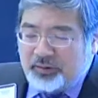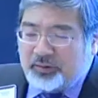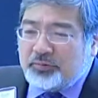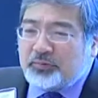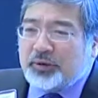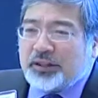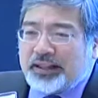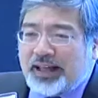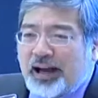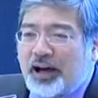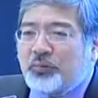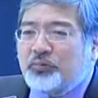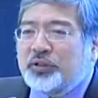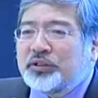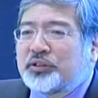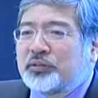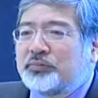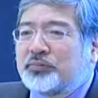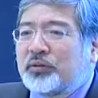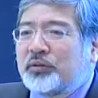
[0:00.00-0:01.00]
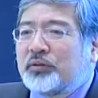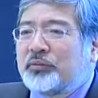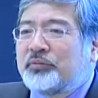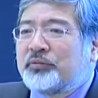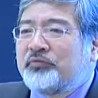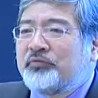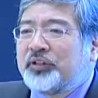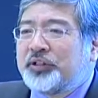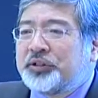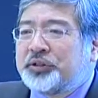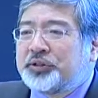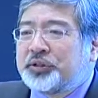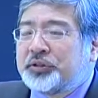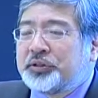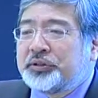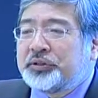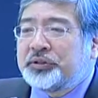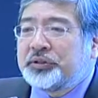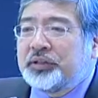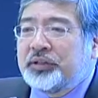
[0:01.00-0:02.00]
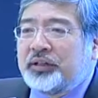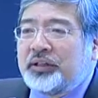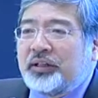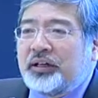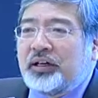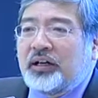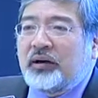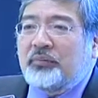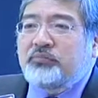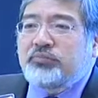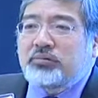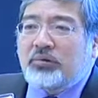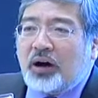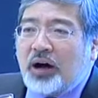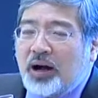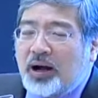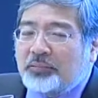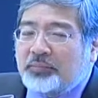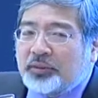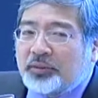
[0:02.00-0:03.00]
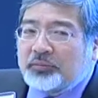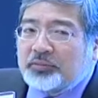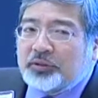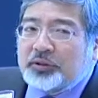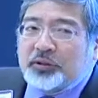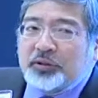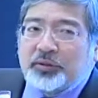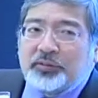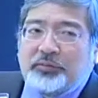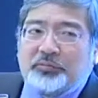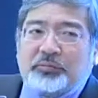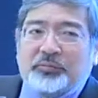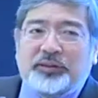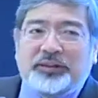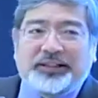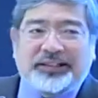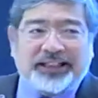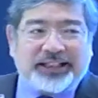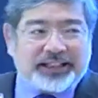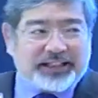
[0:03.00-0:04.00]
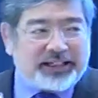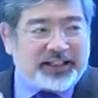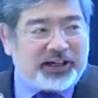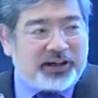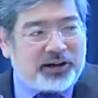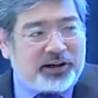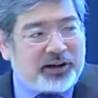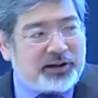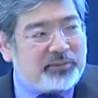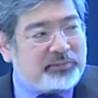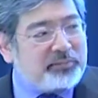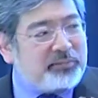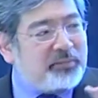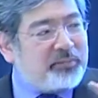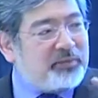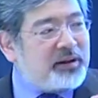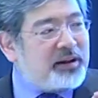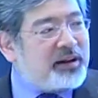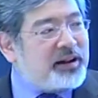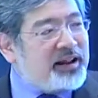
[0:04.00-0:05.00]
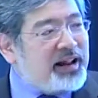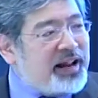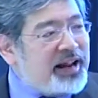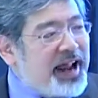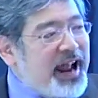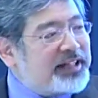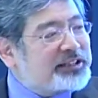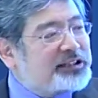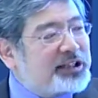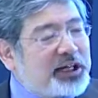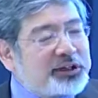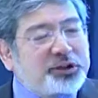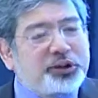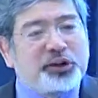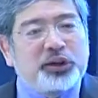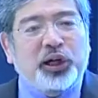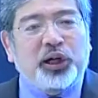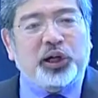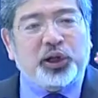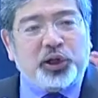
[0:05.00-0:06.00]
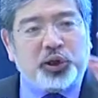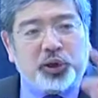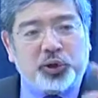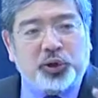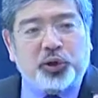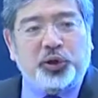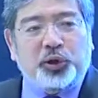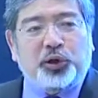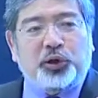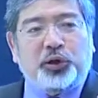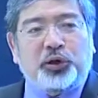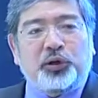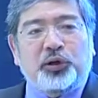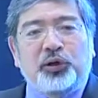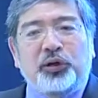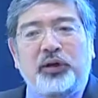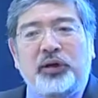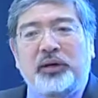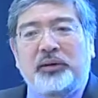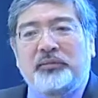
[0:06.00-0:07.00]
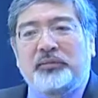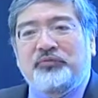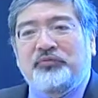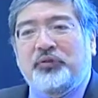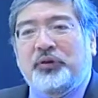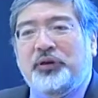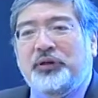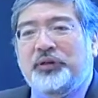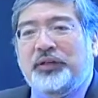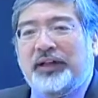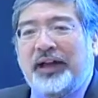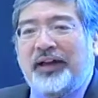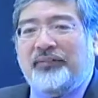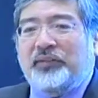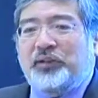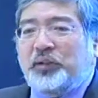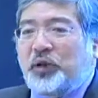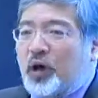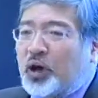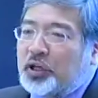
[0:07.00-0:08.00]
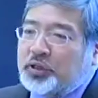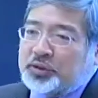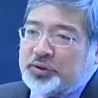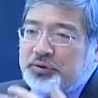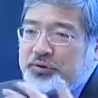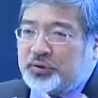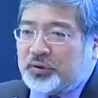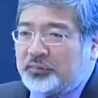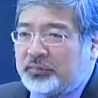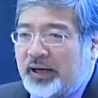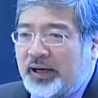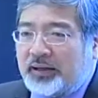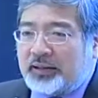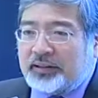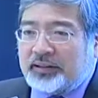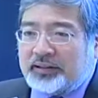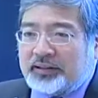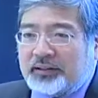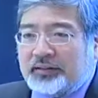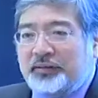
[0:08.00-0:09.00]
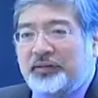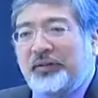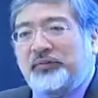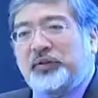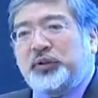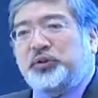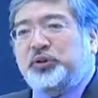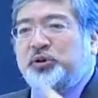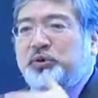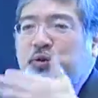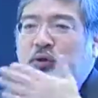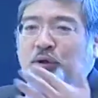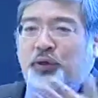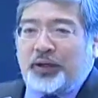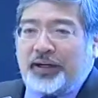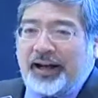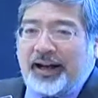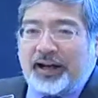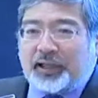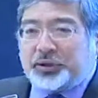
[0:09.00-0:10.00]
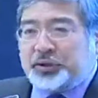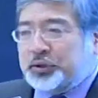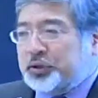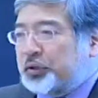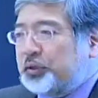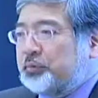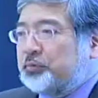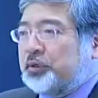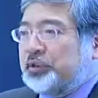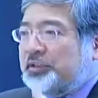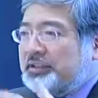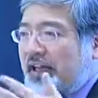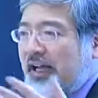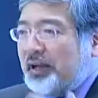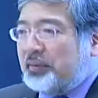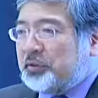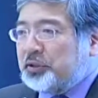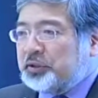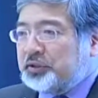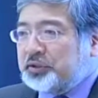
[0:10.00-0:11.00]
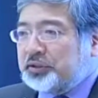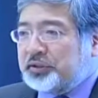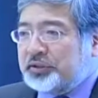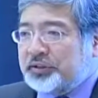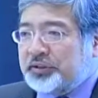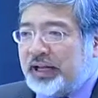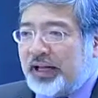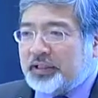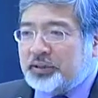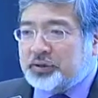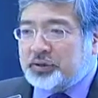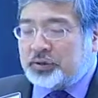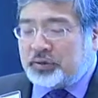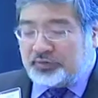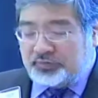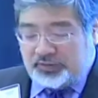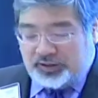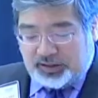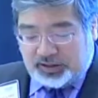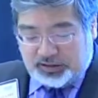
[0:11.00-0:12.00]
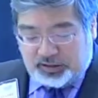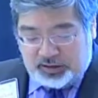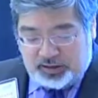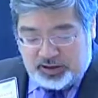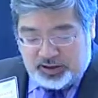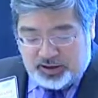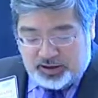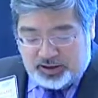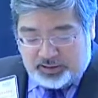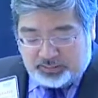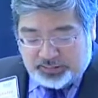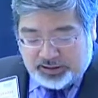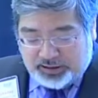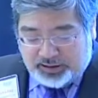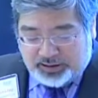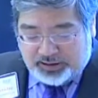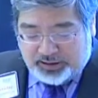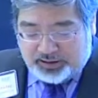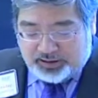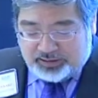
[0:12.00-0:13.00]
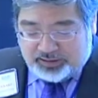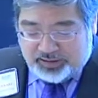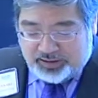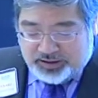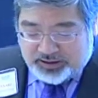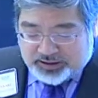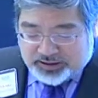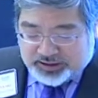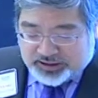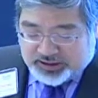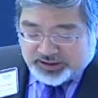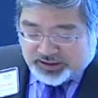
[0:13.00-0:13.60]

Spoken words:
Without whistleblower provisions, a problem could sit there and it has to actually occur before you can have a lawsuit about it. Then you have a tort action with damages and that sort of thing. But it